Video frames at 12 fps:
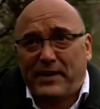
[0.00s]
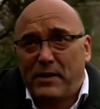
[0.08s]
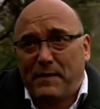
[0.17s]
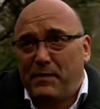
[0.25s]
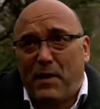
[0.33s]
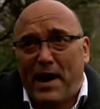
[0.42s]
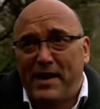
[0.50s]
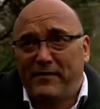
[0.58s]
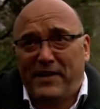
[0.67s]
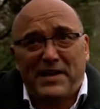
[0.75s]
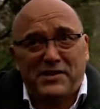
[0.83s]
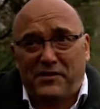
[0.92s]
He could be
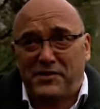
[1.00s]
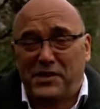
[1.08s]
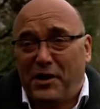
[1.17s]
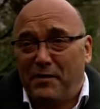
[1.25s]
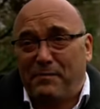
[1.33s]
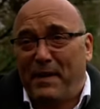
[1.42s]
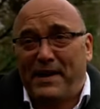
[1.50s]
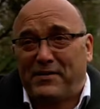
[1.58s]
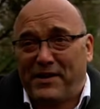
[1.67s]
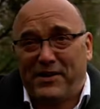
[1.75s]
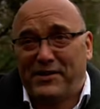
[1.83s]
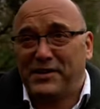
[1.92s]
waving. He's obviously got a big
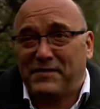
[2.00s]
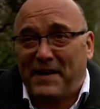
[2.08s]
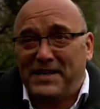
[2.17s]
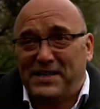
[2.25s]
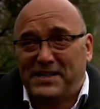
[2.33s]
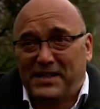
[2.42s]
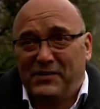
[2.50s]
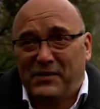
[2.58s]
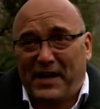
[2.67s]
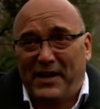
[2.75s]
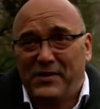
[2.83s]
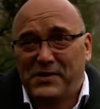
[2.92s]
grin on his face. His
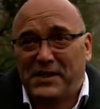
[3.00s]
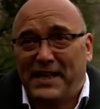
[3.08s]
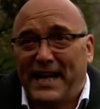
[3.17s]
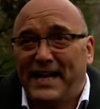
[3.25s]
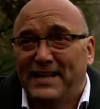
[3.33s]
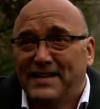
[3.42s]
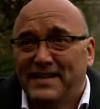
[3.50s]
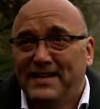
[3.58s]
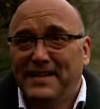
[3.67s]
little girls are there.